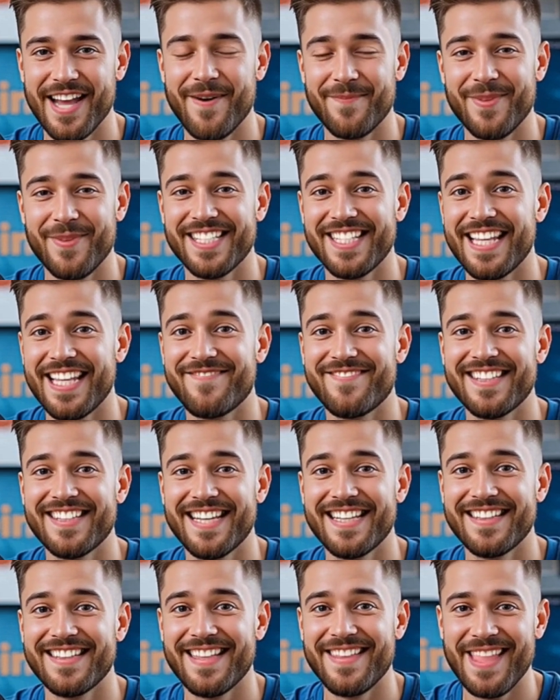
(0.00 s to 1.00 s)
receive
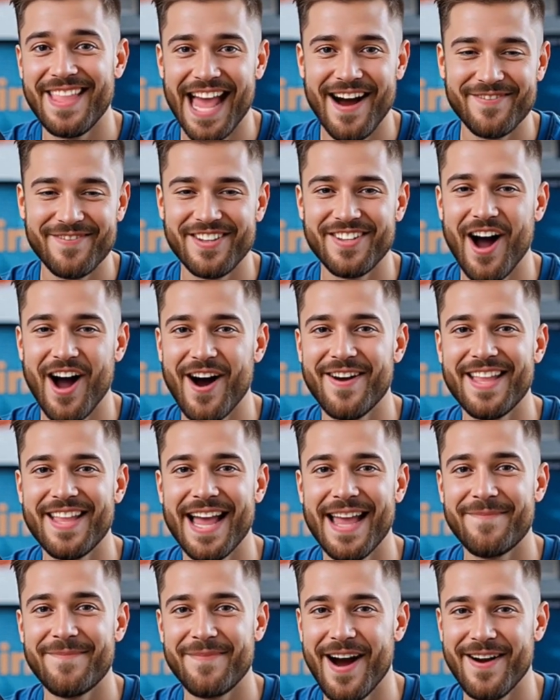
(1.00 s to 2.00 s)
60,000
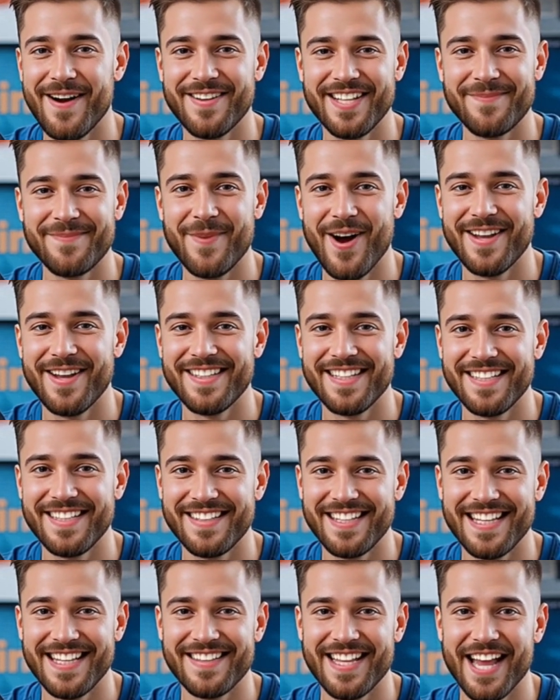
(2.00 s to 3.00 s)
online bonus points, a
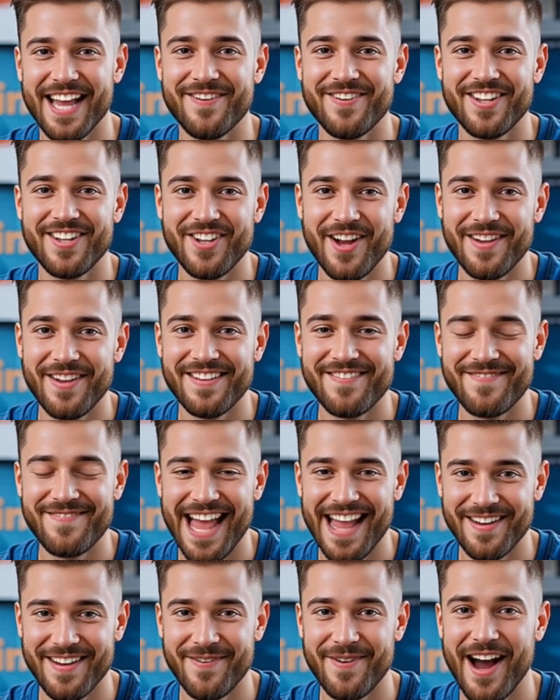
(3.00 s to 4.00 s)
$600
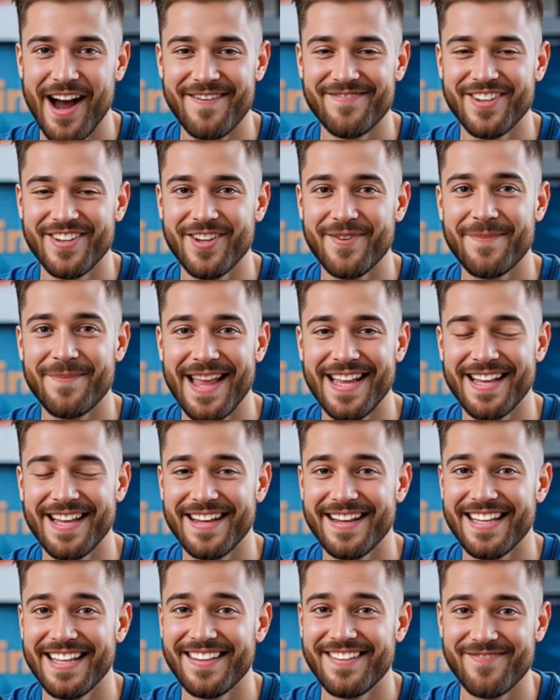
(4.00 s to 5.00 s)
value after you make at
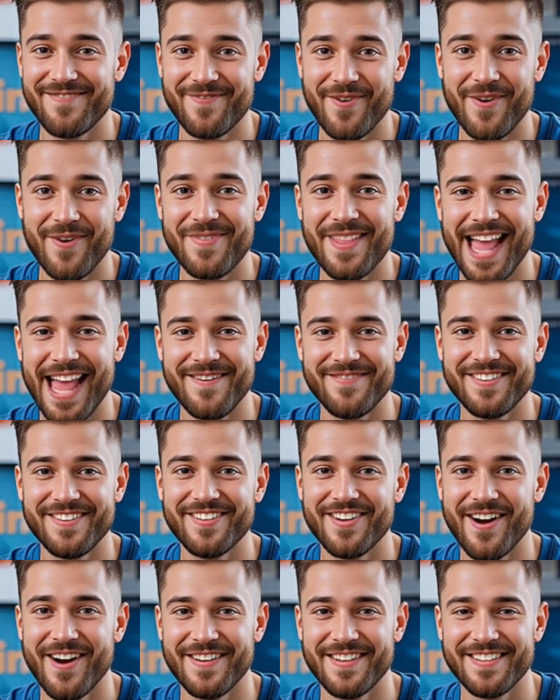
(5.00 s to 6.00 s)
least
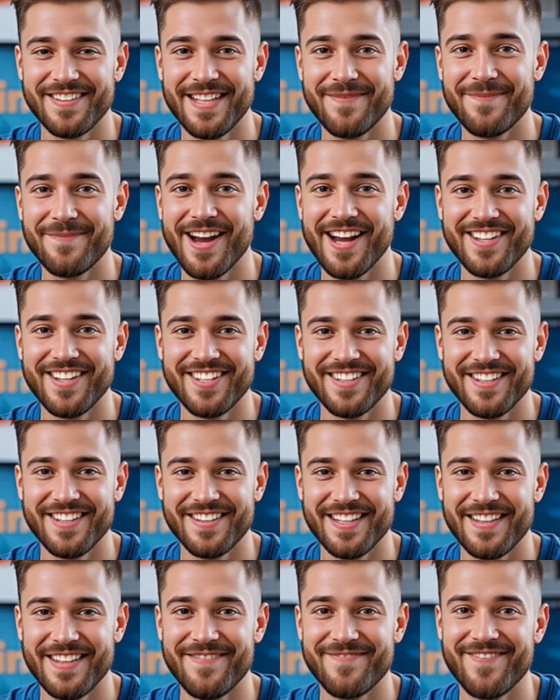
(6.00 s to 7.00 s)
$4,000 in purchases
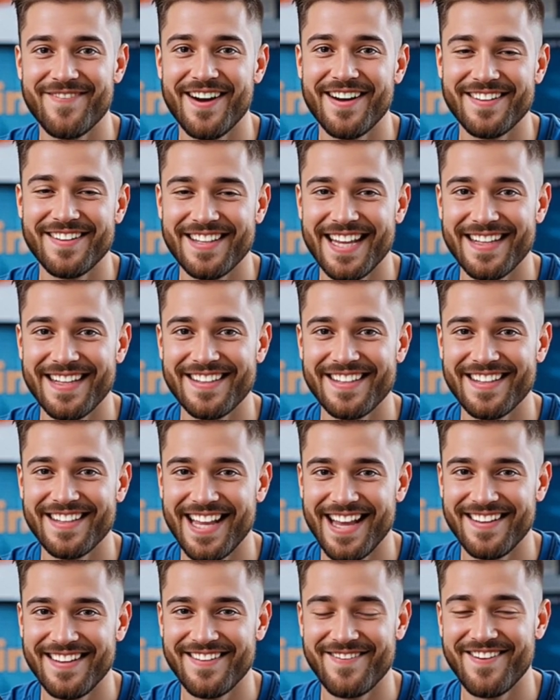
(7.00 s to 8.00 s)
in the first 90
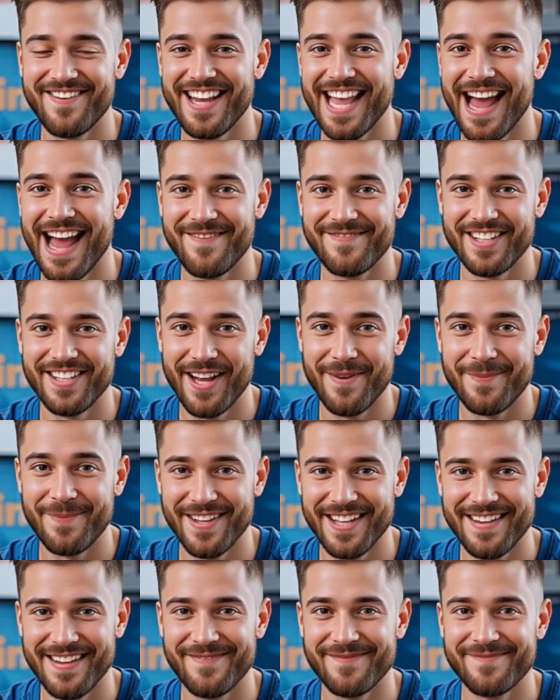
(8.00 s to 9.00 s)
days of account
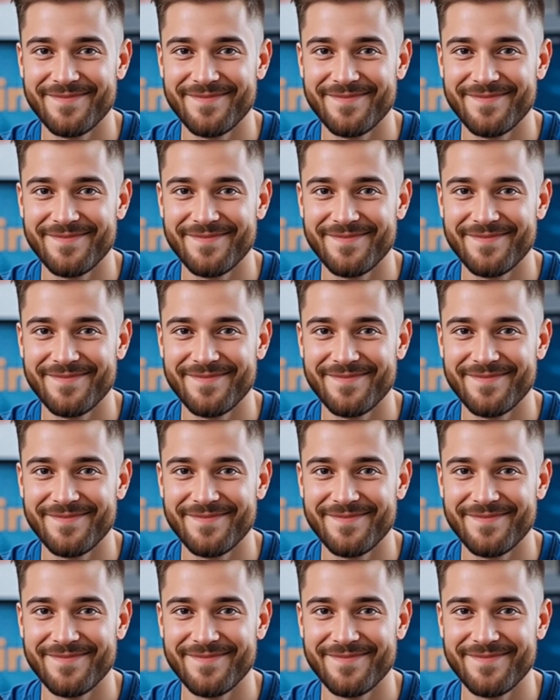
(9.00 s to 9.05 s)
opening.